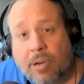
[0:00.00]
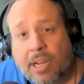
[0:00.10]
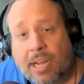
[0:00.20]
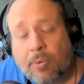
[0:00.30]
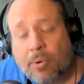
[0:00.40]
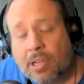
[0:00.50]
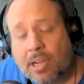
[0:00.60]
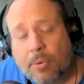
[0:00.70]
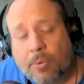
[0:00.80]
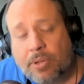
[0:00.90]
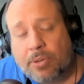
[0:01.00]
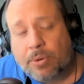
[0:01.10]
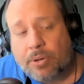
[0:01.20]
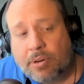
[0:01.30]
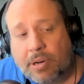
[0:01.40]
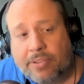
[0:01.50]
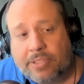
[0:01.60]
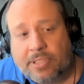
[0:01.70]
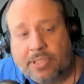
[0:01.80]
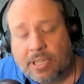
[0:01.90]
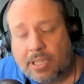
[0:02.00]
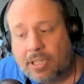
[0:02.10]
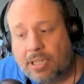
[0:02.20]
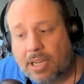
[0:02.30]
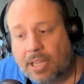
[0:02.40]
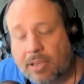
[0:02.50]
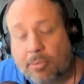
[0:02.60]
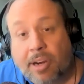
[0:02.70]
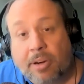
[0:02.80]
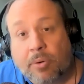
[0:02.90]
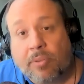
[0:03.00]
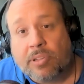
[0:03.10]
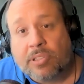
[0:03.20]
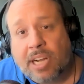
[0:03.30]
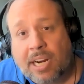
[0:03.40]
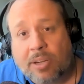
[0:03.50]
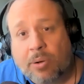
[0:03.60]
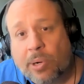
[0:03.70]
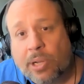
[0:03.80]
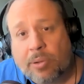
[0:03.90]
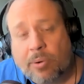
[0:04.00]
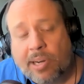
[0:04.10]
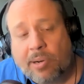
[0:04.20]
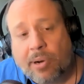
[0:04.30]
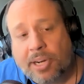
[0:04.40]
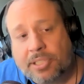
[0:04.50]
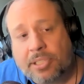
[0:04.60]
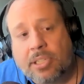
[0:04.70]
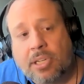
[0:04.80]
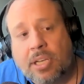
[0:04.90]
I really like what Jordan Travis has done. I think Mike Norvell's got it going in the right direction.